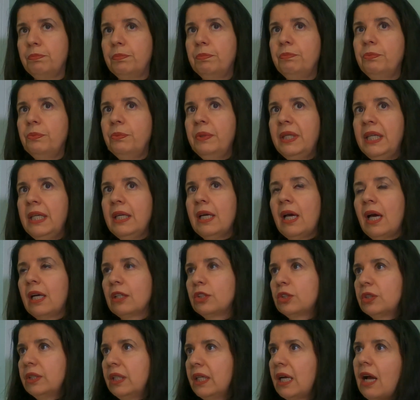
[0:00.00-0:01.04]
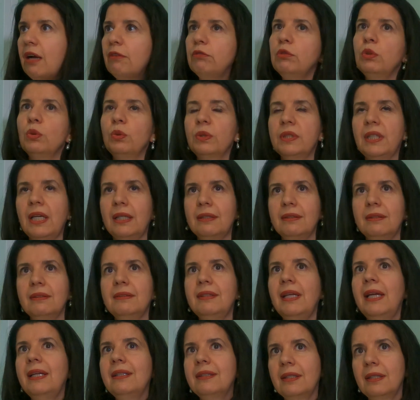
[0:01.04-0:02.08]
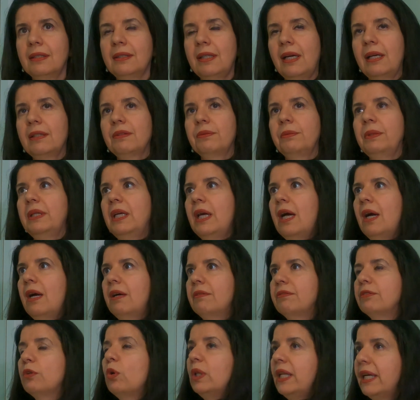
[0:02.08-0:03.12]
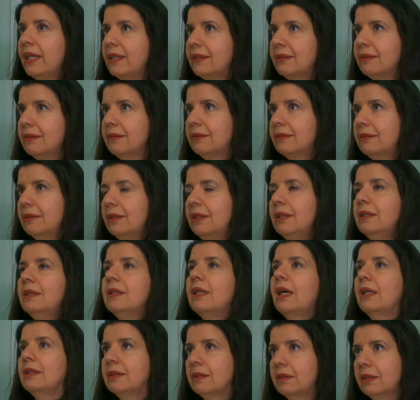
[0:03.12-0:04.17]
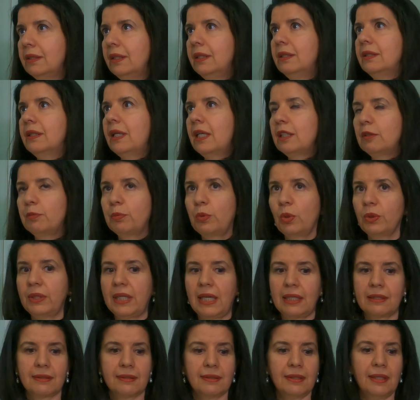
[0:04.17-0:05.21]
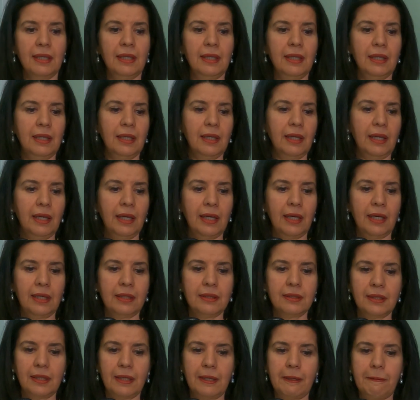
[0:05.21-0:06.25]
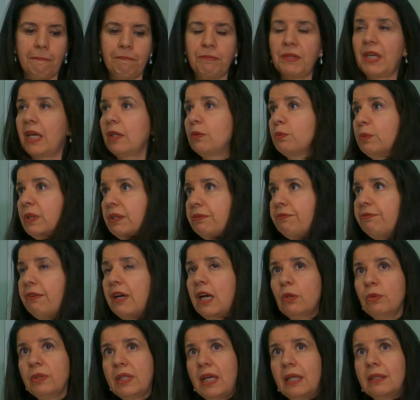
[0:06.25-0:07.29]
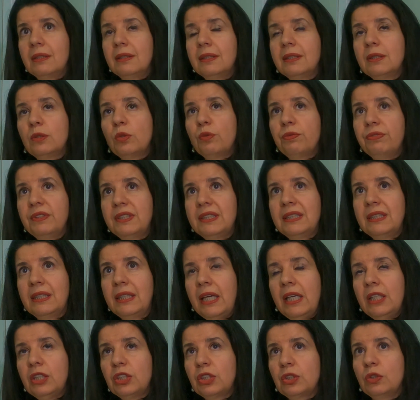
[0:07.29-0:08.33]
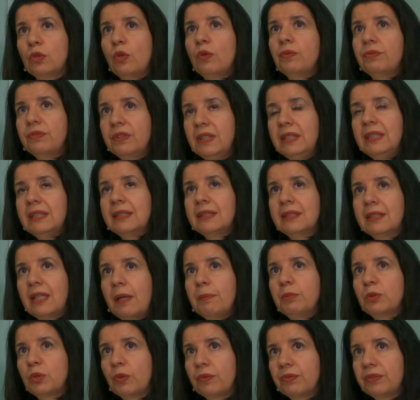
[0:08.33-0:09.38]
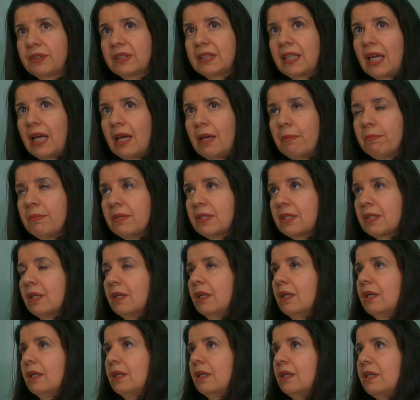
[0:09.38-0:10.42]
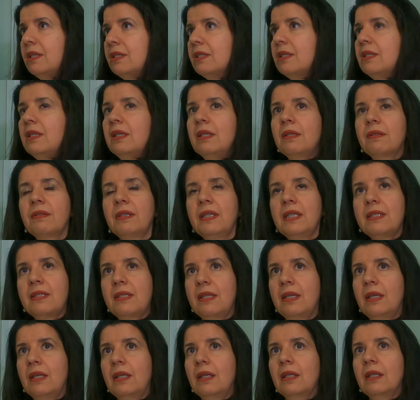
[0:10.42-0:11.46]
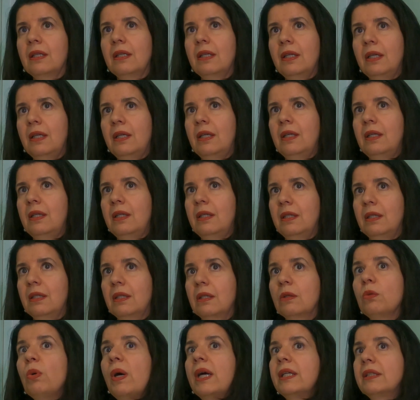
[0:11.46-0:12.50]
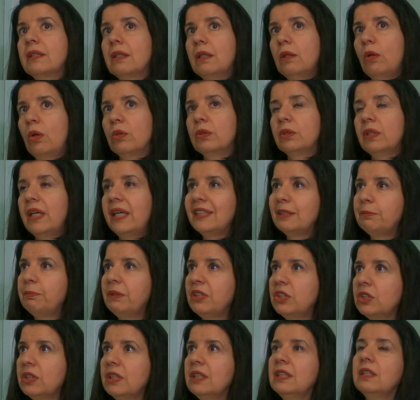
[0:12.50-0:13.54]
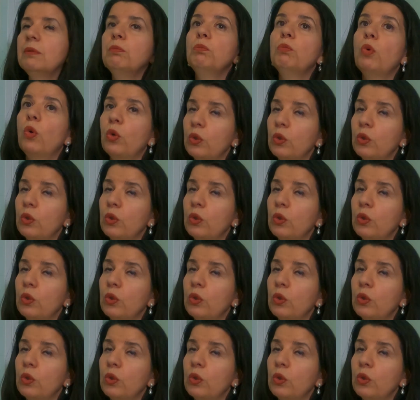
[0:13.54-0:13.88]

we actually have looked at the data that we have collected in that product. And we found that the sophistication of these types of scams is increasing quite a lot, especially the more